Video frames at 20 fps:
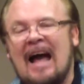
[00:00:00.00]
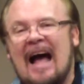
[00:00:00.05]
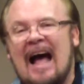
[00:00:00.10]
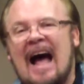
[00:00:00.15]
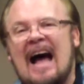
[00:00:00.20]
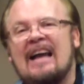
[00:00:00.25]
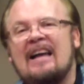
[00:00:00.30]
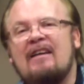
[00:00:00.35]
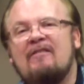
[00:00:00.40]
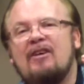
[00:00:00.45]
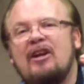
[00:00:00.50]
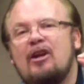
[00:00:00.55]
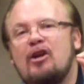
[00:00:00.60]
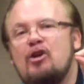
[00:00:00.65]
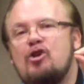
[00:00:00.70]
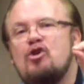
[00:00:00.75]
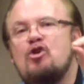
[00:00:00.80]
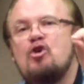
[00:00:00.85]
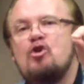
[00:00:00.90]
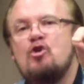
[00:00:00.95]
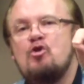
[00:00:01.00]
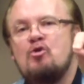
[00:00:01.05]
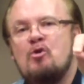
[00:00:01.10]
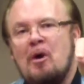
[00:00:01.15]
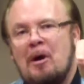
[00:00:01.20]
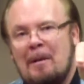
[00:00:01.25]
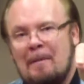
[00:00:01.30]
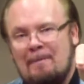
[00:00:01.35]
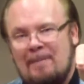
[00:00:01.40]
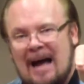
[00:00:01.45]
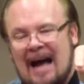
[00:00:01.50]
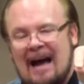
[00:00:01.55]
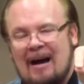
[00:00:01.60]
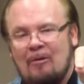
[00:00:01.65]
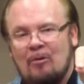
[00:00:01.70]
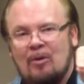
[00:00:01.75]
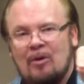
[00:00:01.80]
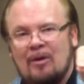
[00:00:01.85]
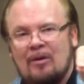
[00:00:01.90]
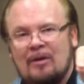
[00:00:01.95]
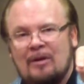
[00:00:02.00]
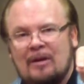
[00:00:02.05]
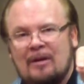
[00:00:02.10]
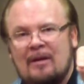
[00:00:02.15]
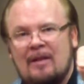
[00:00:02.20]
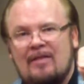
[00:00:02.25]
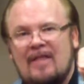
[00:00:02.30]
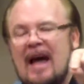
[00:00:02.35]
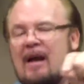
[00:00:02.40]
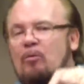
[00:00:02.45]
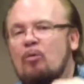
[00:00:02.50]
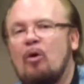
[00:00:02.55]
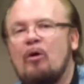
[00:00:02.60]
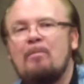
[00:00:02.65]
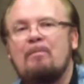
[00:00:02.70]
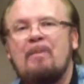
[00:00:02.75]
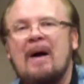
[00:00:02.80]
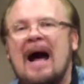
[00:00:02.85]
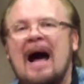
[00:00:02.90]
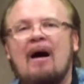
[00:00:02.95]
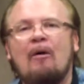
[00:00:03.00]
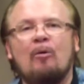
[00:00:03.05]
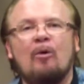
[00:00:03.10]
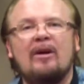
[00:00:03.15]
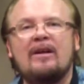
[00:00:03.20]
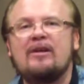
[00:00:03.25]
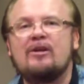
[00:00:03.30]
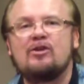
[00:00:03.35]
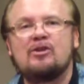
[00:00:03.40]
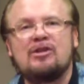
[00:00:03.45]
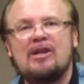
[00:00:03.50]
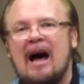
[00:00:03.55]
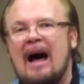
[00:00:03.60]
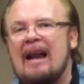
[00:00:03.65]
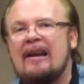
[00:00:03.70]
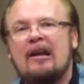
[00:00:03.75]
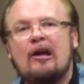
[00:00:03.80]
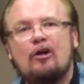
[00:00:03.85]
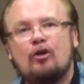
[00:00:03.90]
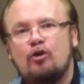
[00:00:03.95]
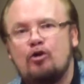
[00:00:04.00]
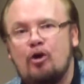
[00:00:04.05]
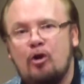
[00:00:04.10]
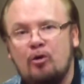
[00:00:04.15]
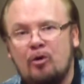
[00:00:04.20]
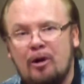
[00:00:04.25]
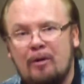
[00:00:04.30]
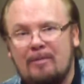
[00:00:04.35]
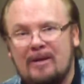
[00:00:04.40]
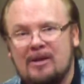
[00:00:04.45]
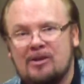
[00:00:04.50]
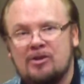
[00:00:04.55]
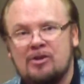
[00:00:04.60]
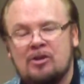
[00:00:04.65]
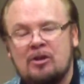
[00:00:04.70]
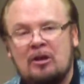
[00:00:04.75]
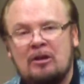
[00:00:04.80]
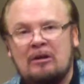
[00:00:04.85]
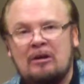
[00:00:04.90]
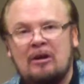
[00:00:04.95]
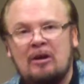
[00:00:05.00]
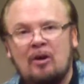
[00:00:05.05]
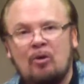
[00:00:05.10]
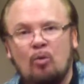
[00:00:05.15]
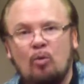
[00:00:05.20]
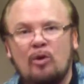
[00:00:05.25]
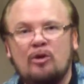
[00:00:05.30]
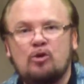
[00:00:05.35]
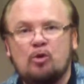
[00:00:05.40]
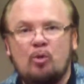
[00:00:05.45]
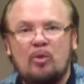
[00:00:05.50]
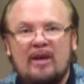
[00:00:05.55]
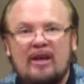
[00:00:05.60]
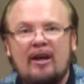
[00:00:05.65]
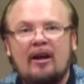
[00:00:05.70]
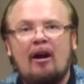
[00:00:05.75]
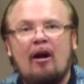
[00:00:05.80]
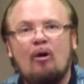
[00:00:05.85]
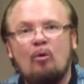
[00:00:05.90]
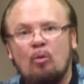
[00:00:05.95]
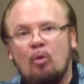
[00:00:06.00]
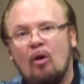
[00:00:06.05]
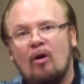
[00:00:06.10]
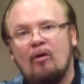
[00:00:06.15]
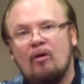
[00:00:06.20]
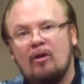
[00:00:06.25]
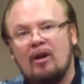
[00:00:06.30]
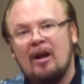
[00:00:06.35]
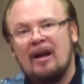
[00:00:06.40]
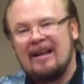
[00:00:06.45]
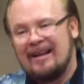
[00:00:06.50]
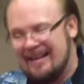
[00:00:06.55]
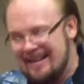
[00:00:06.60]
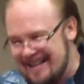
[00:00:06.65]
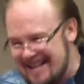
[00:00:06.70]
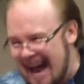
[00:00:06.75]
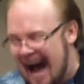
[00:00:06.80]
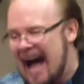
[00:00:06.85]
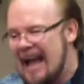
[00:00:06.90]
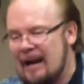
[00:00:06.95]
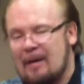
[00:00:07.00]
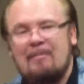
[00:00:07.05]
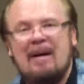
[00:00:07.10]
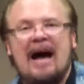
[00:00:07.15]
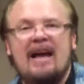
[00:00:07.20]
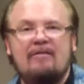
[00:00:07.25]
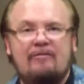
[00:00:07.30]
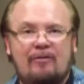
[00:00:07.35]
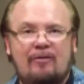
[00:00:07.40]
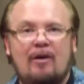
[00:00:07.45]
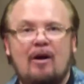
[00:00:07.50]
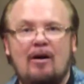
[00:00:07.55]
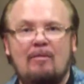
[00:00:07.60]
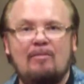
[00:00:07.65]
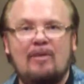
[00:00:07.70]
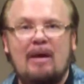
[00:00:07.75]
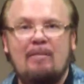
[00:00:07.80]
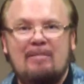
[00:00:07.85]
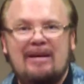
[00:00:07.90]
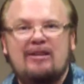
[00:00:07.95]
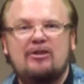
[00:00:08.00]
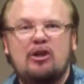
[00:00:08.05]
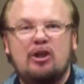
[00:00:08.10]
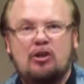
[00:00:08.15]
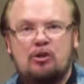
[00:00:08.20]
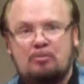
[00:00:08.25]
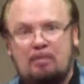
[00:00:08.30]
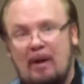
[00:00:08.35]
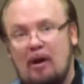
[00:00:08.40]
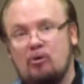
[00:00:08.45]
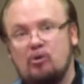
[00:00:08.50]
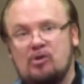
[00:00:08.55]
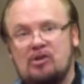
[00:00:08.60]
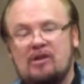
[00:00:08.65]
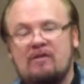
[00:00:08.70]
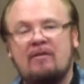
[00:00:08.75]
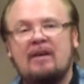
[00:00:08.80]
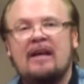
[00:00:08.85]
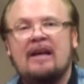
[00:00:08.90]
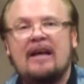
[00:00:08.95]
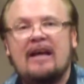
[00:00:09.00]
I give unto you power. That word power is not dunamis, which we get our word dynamite from. That means explosive.